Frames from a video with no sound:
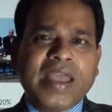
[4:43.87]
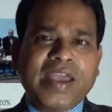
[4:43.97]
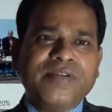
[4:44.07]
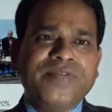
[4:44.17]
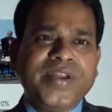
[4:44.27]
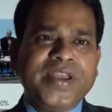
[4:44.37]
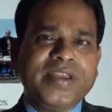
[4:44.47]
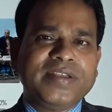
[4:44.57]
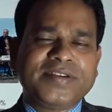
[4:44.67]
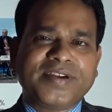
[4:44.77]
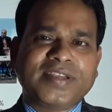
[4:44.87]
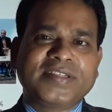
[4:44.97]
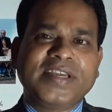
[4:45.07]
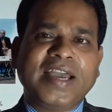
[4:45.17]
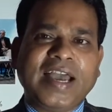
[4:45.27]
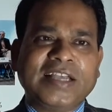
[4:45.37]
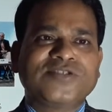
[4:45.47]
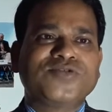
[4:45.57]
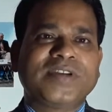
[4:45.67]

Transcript: every industry has to